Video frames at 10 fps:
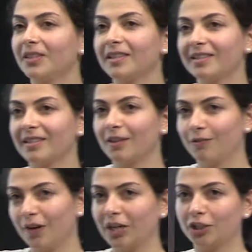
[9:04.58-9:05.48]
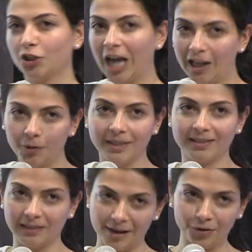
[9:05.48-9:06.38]
this is the very
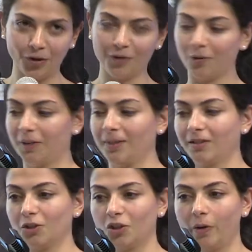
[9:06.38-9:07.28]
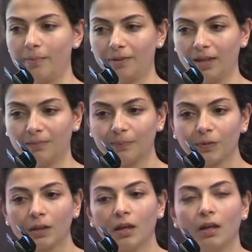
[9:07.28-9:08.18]
shallowest level of what it means to show empathy.
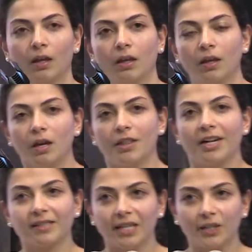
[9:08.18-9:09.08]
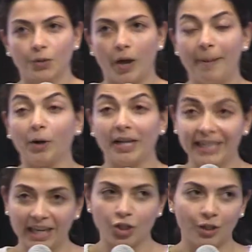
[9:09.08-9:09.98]
The next thing is about
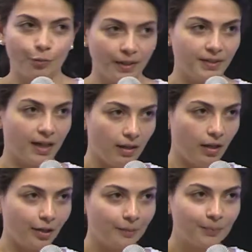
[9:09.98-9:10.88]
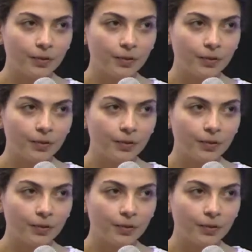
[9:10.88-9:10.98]
engaging in real dialogue.